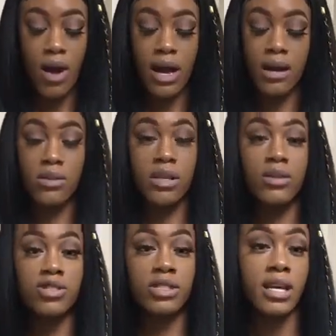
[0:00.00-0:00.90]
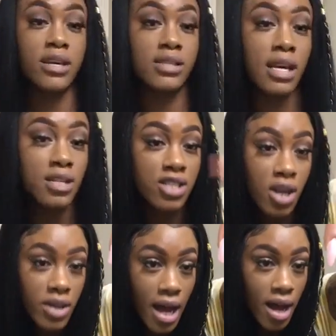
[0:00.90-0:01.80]
Oh, I got on lotion now, so I can
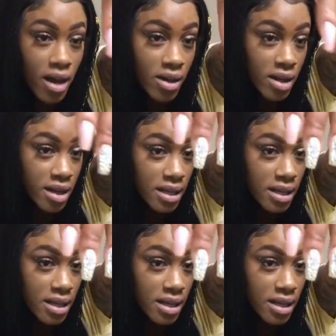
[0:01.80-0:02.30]
show y'all.